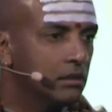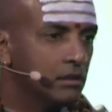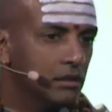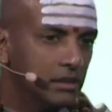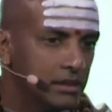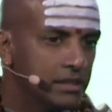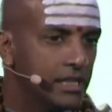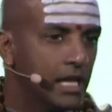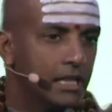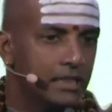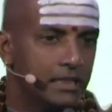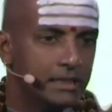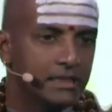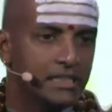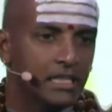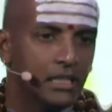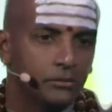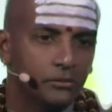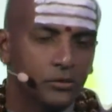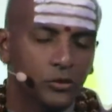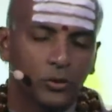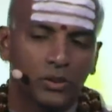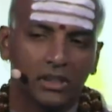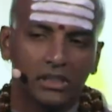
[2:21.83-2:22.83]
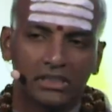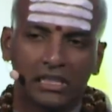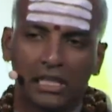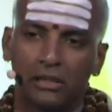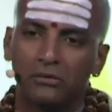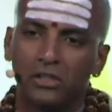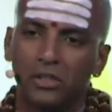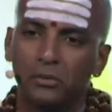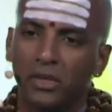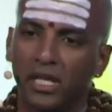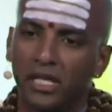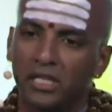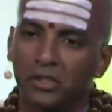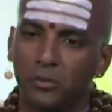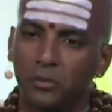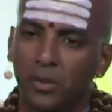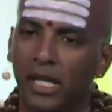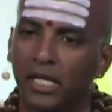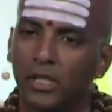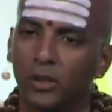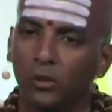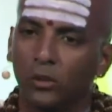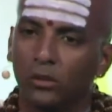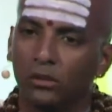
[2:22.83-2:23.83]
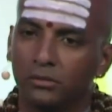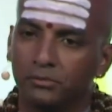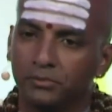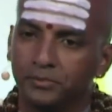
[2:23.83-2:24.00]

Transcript: yet it comes with a 70-page manual.